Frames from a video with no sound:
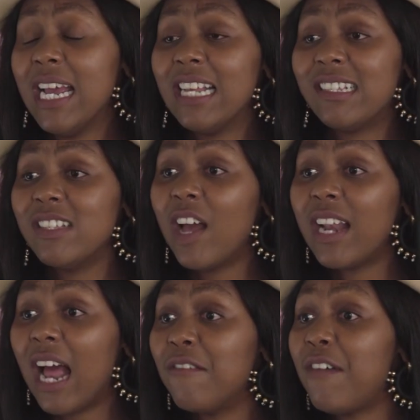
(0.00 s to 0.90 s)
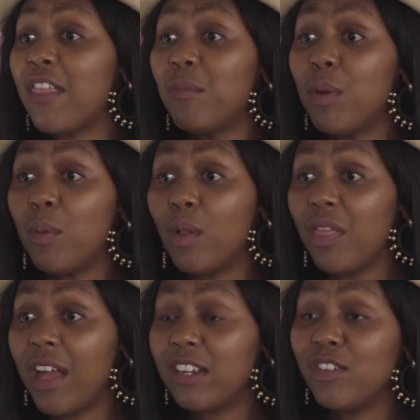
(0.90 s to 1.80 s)
It's not unfathomable
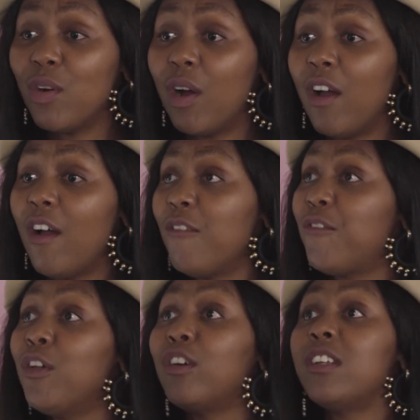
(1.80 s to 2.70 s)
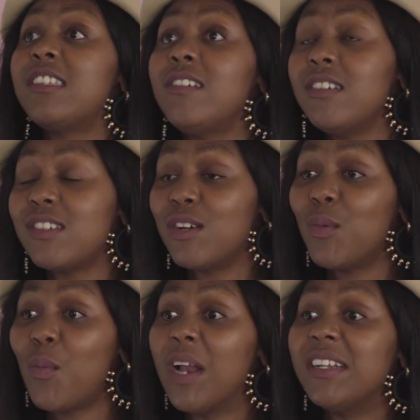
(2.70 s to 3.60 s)
that, Feel Good Series could
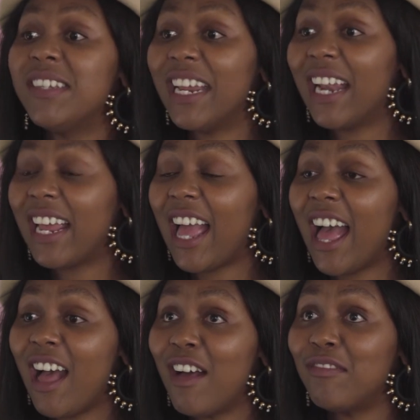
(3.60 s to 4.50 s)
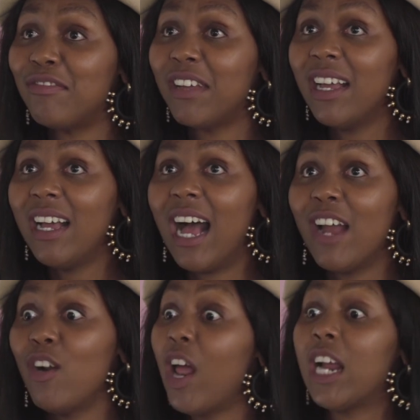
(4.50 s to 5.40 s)
one day have,
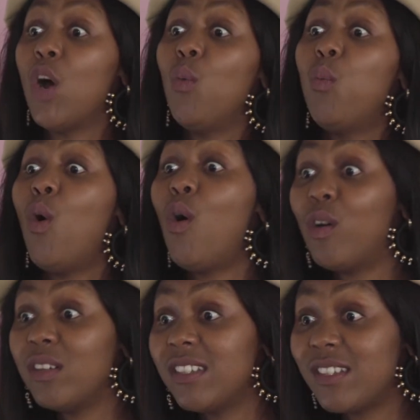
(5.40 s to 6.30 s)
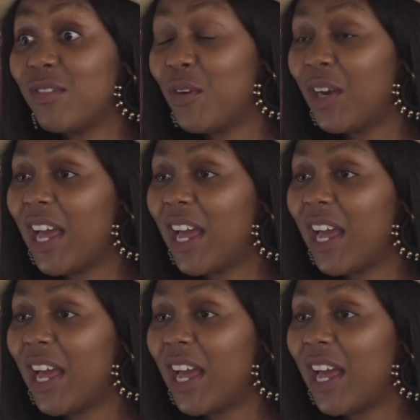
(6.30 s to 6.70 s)
awards for